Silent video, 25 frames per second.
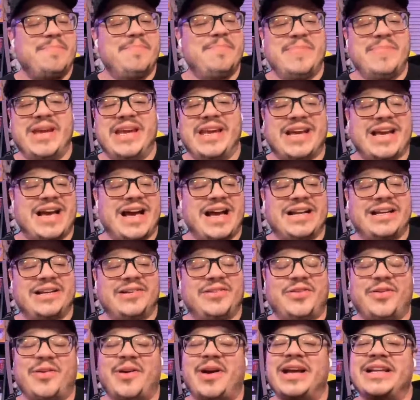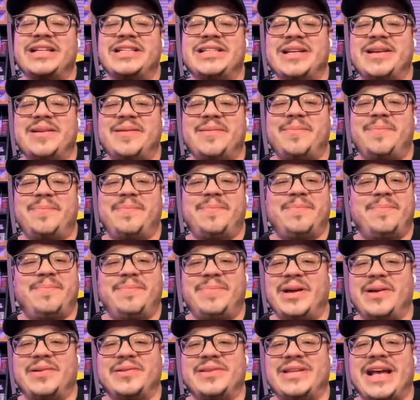me kind of trying to
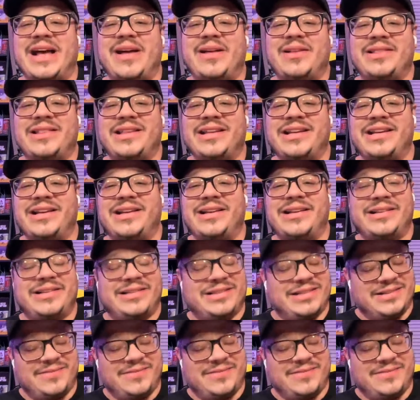pelt out the